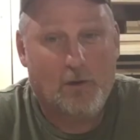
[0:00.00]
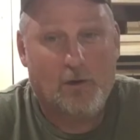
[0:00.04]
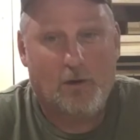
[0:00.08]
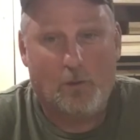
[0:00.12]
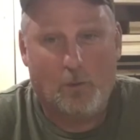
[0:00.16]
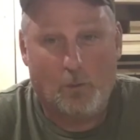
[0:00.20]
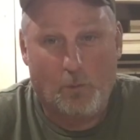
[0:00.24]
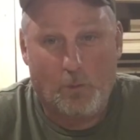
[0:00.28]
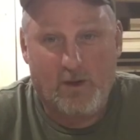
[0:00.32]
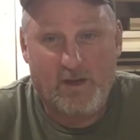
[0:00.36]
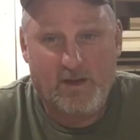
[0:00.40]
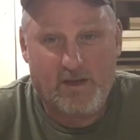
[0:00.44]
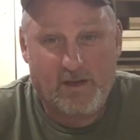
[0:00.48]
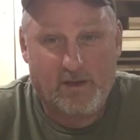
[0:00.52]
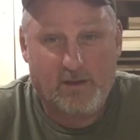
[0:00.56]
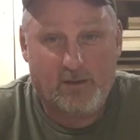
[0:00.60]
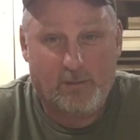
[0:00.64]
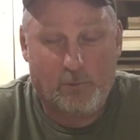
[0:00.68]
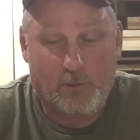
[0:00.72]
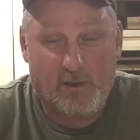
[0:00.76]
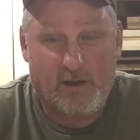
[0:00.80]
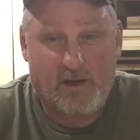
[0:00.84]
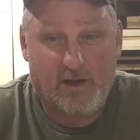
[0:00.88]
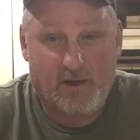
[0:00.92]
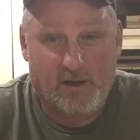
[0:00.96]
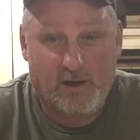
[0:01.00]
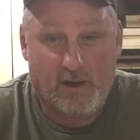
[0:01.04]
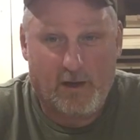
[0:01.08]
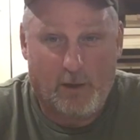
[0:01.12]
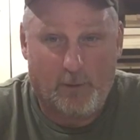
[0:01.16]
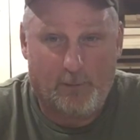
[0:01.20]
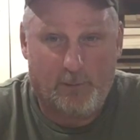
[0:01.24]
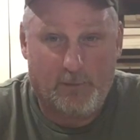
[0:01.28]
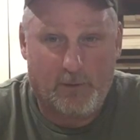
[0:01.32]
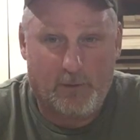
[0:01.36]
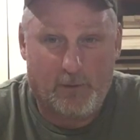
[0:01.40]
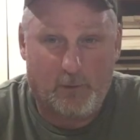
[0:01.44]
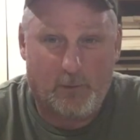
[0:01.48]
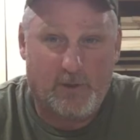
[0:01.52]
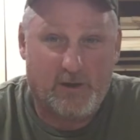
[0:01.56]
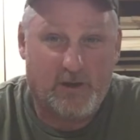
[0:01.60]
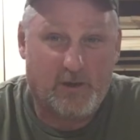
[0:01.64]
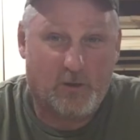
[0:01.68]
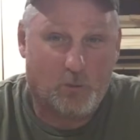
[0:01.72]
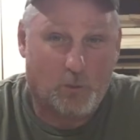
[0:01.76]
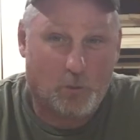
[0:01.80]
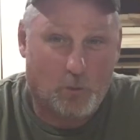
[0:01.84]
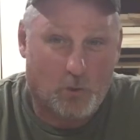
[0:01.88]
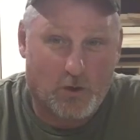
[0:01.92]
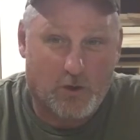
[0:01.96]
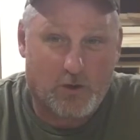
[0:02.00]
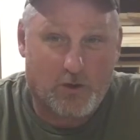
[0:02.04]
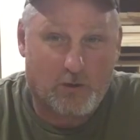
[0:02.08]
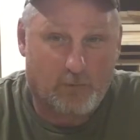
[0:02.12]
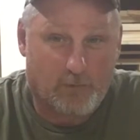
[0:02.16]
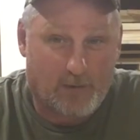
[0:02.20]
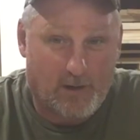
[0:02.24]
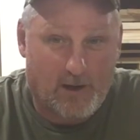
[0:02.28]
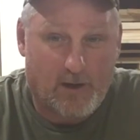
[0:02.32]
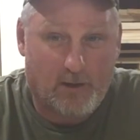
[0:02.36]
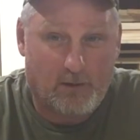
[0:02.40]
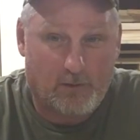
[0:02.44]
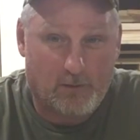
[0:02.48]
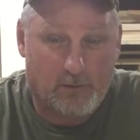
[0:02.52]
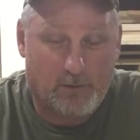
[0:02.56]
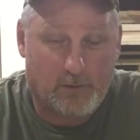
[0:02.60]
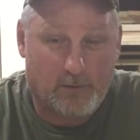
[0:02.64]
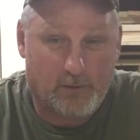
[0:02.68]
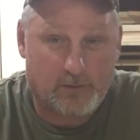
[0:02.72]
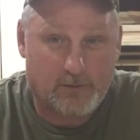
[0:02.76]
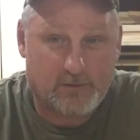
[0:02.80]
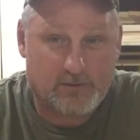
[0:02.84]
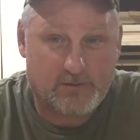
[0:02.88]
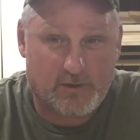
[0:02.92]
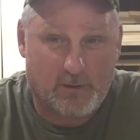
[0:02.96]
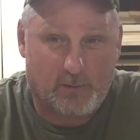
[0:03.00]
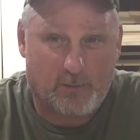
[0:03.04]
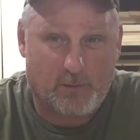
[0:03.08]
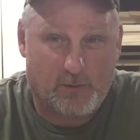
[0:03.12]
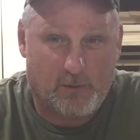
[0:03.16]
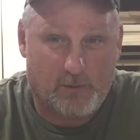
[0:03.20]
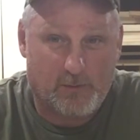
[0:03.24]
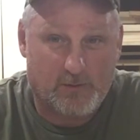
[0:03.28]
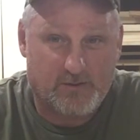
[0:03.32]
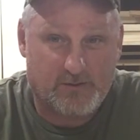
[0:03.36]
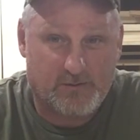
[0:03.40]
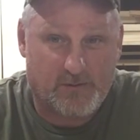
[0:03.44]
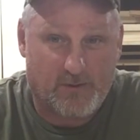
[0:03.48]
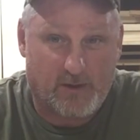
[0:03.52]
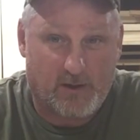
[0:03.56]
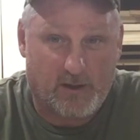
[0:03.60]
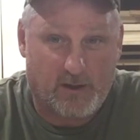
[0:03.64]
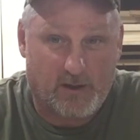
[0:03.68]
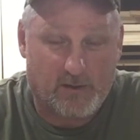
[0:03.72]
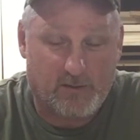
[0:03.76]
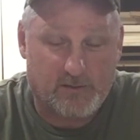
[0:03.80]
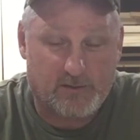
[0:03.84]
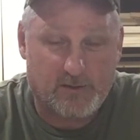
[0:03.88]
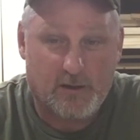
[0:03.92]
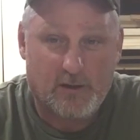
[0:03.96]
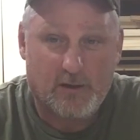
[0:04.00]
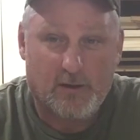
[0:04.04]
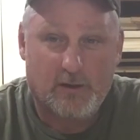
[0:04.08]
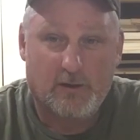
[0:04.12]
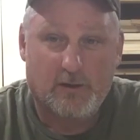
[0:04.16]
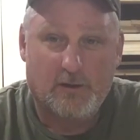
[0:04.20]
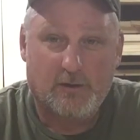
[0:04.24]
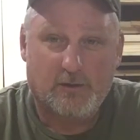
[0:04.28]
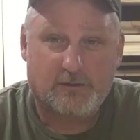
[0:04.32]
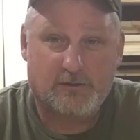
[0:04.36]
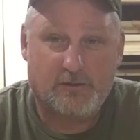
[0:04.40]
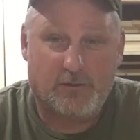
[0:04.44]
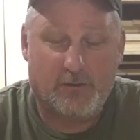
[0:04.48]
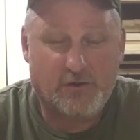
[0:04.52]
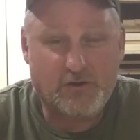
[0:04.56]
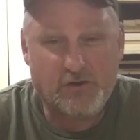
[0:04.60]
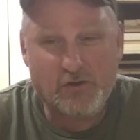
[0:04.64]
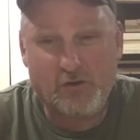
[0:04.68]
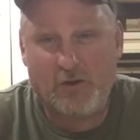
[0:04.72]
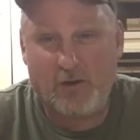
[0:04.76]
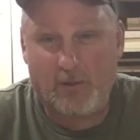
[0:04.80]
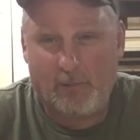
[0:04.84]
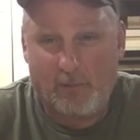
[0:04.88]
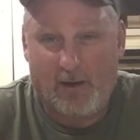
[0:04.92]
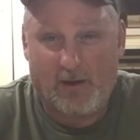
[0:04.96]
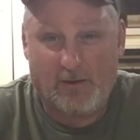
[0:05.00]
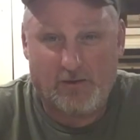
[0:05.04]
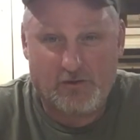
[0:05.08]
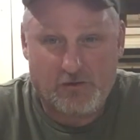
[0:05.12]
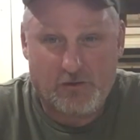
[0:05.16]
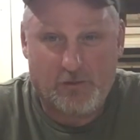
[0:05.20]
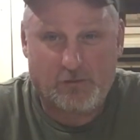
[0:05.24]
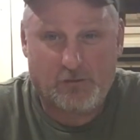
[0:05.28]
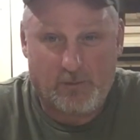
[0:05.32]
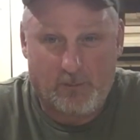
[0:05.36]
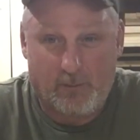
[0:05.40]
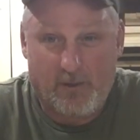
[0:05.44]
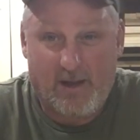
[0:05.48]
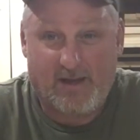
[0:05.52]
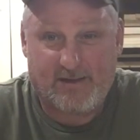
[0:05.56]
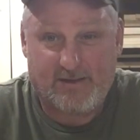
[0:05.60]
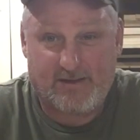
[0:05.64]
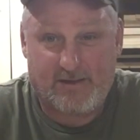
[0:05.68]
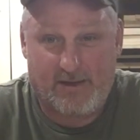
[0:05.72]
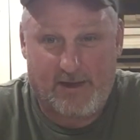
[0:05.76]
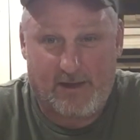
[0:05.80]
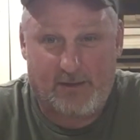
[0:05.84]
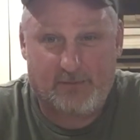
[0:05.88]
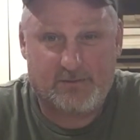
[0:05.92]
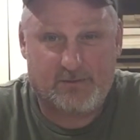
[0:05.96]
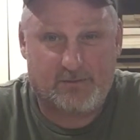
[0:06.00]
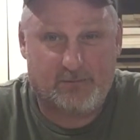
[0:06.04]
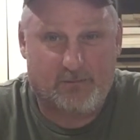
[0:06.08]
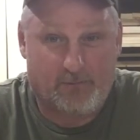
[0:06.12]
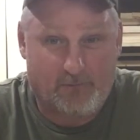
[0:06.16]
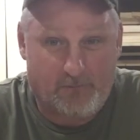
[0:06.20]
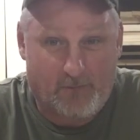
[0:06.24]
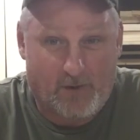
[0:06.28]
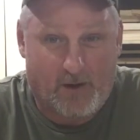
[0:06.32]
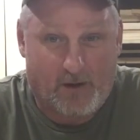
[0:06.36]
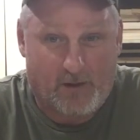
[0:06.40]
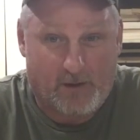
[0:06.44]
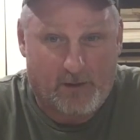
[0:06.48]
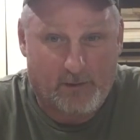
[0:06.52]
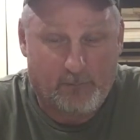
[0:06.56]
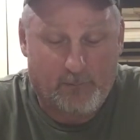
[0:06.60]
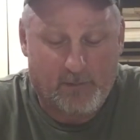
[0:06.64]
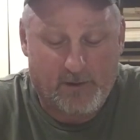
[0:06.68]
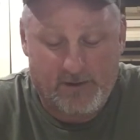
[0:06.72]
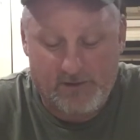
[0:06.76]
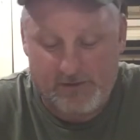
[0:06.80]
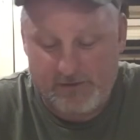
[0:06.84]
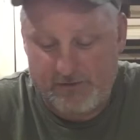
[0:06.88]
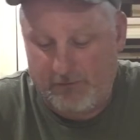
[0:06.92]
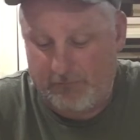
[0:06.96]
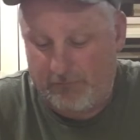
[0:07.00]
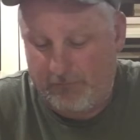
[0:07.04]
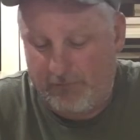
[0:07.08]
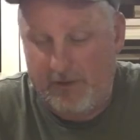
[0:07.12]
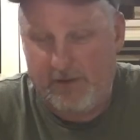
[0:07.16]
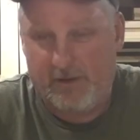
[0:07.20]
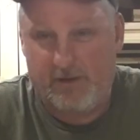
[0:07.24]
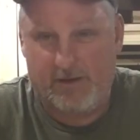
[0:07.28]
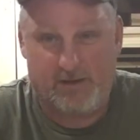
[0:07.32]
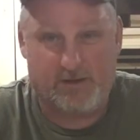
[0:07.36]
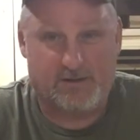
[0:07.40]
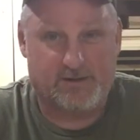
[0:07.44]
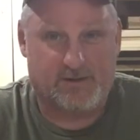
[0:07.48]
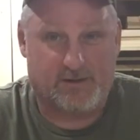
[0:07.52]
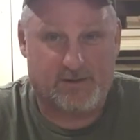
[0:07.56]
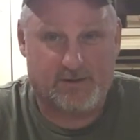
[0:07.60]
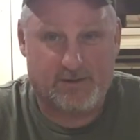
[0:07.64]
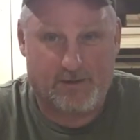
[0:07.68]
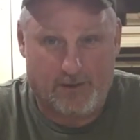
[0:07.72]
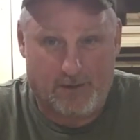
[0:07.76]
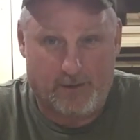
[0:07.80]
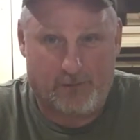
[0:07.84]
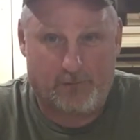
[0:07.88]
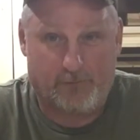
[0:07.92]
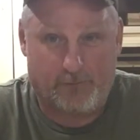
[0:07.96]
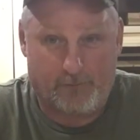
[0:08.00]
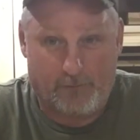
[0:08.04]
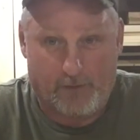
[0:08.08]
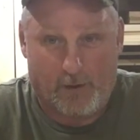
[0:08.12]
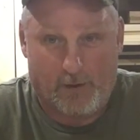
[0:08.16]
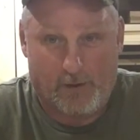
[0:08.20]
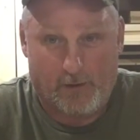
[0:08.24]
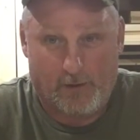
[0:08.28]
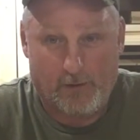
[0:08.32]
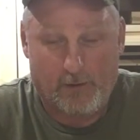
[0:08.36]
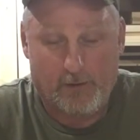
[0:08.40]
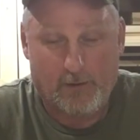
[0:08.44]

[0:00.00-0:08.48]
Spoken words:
We can help you. We can work around some of those things so that you can come out and shoot the match and have some fun, because it really is a ton of fun.